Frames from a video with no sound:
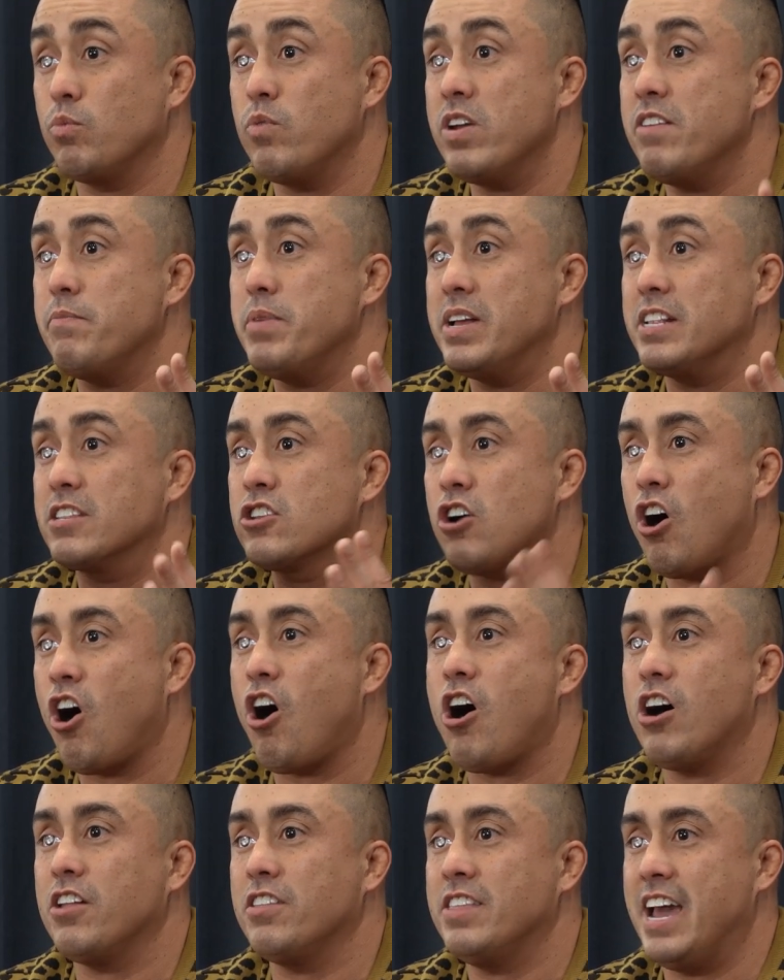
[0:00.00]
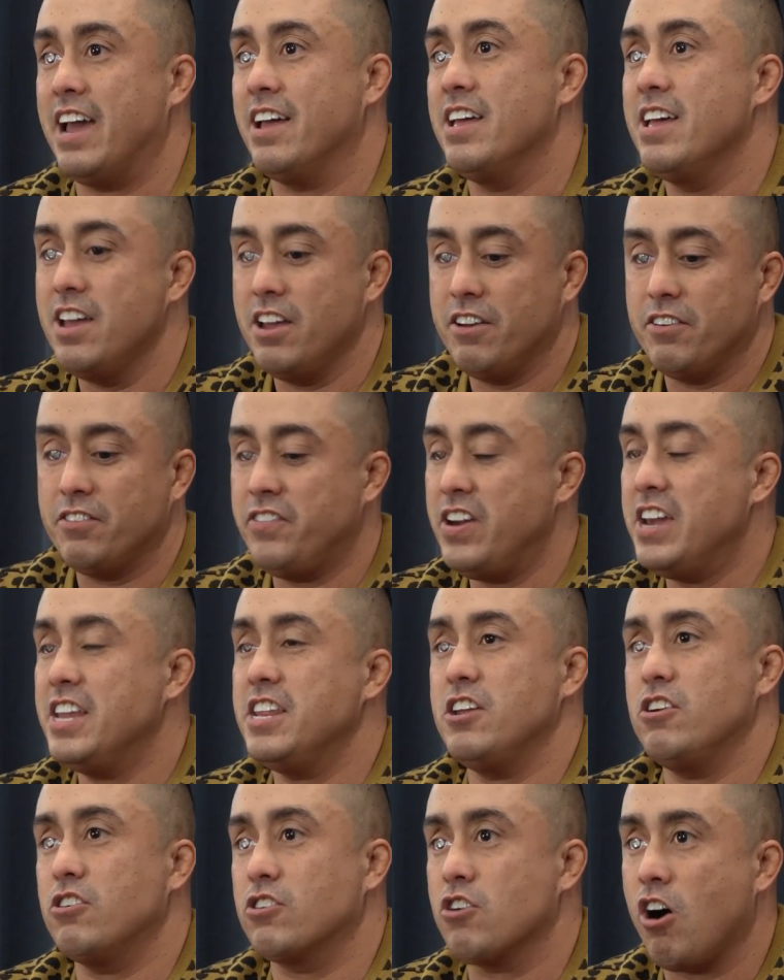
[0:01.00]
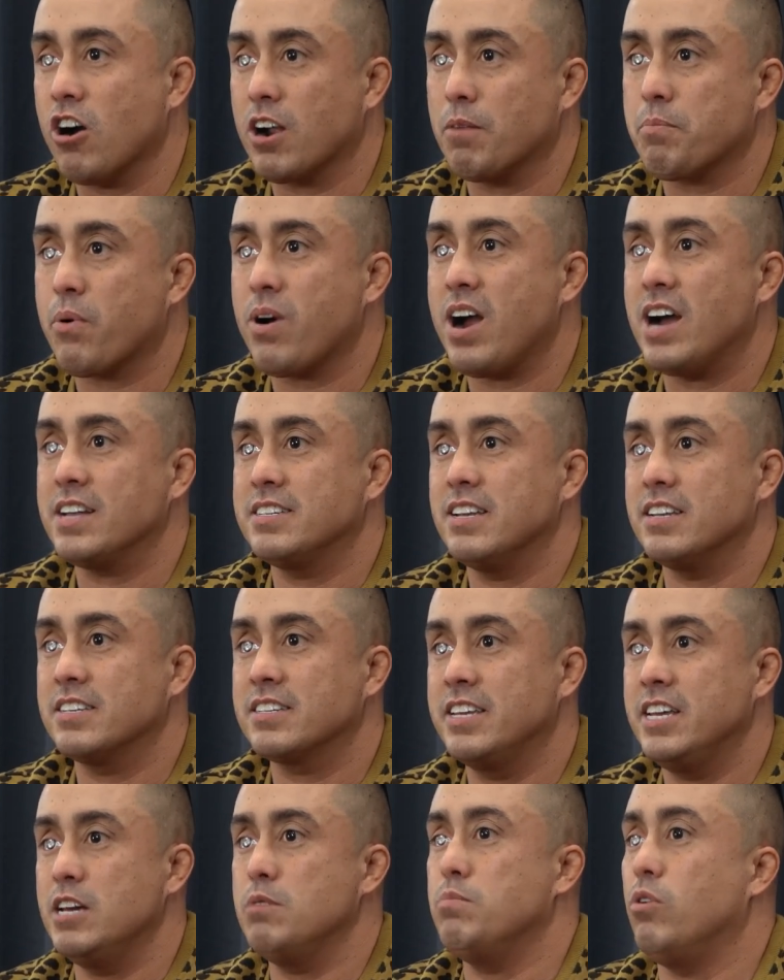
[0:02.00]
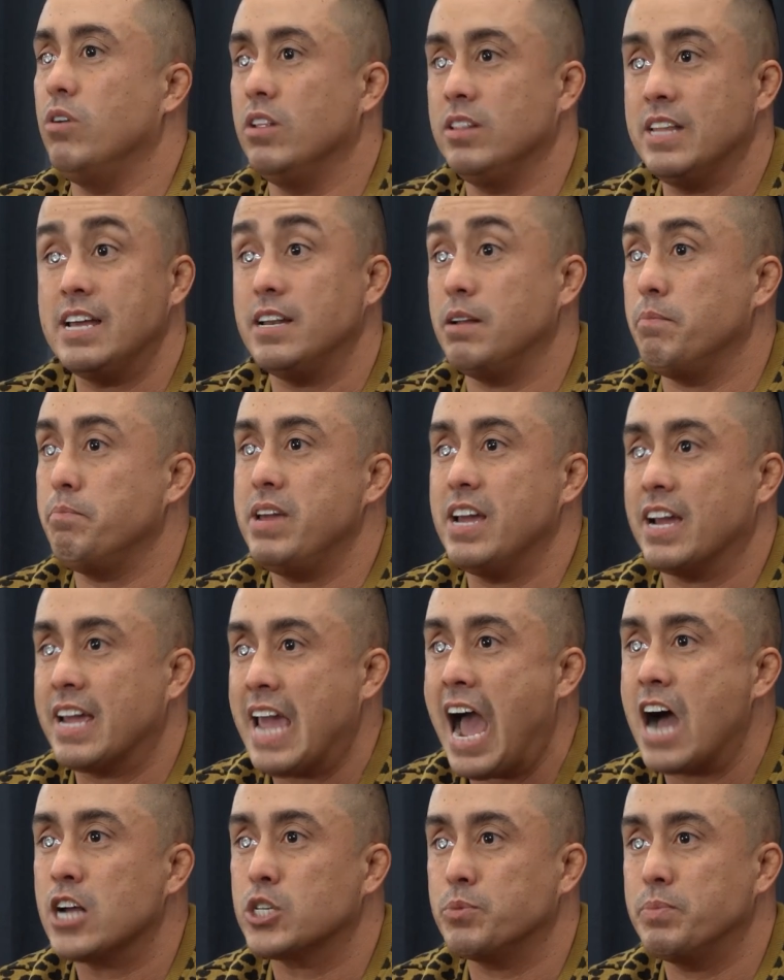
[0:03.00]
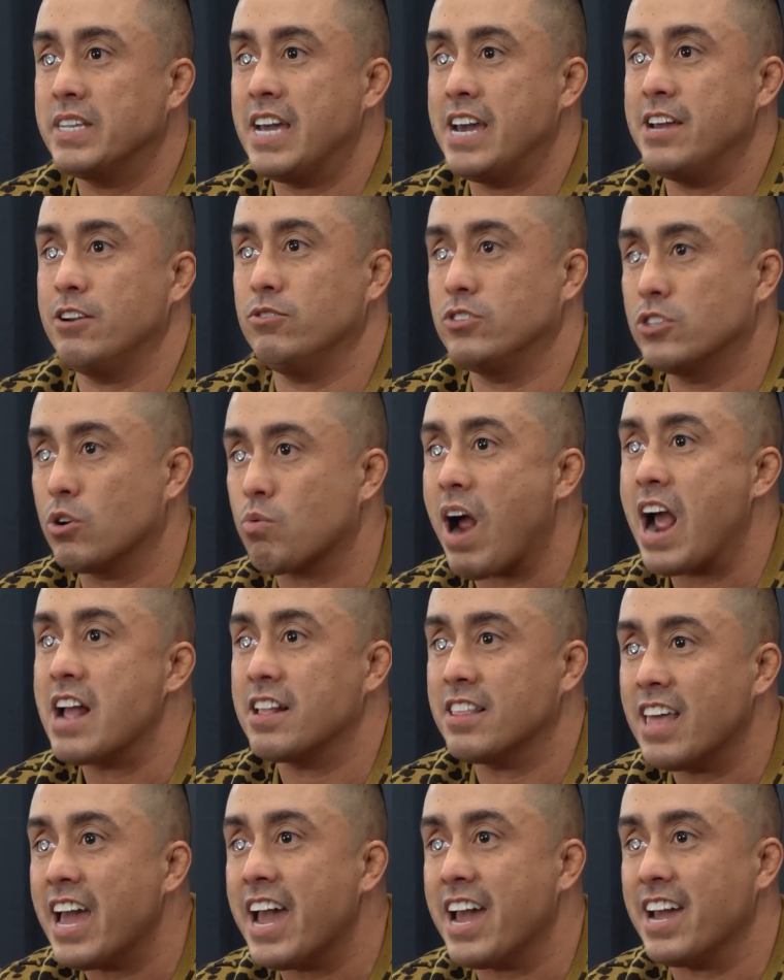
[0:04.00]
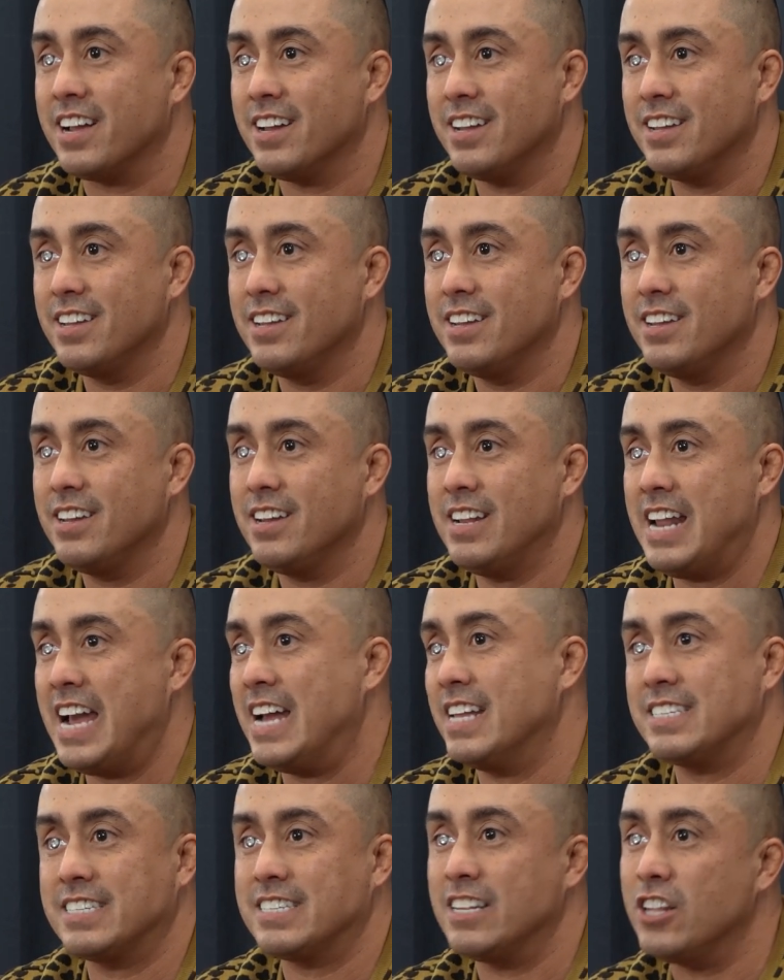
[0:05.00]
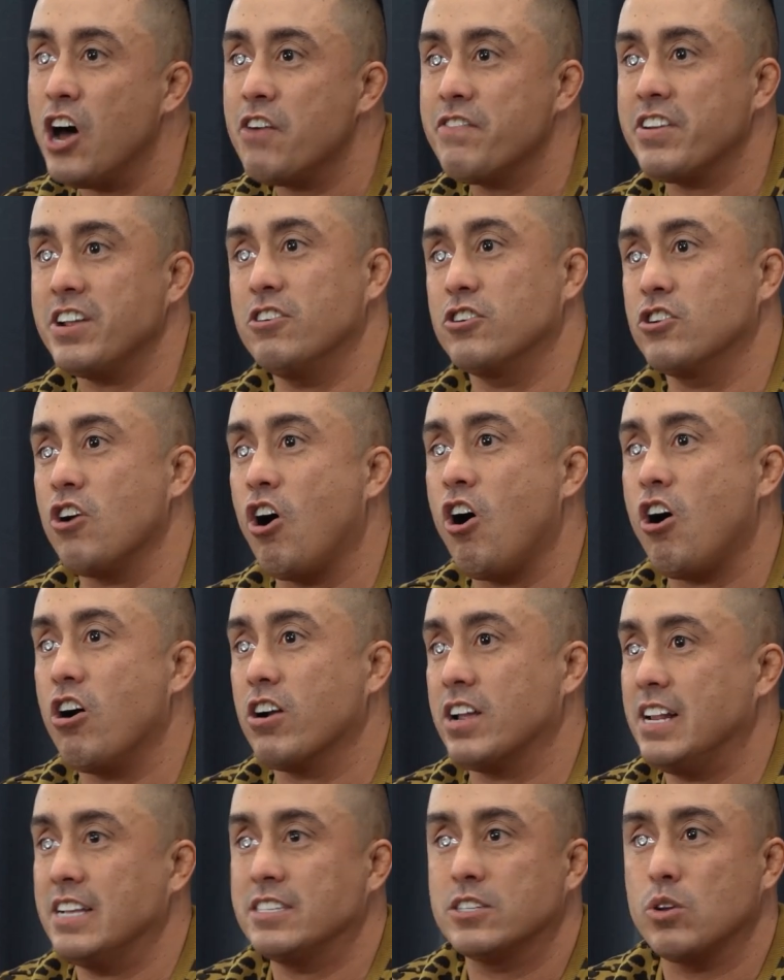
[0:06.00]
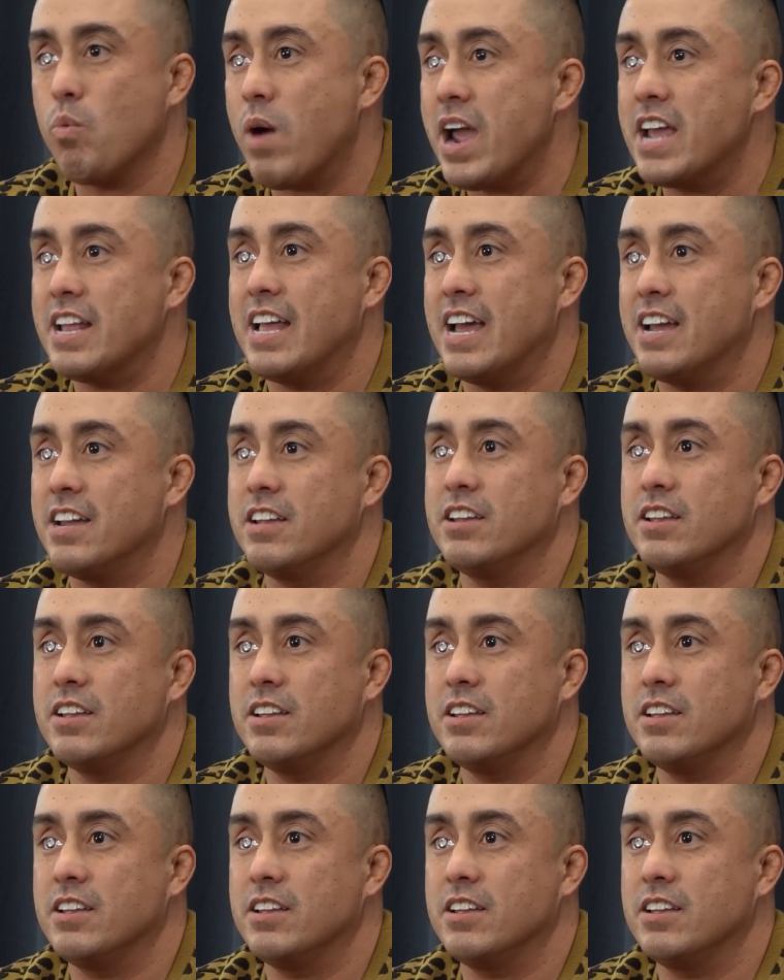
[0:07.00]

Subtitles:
we've been taught that feeding your dog a processed kibble and letting them be a couch potato is the right thing. And that's loving your dog, and that's the way that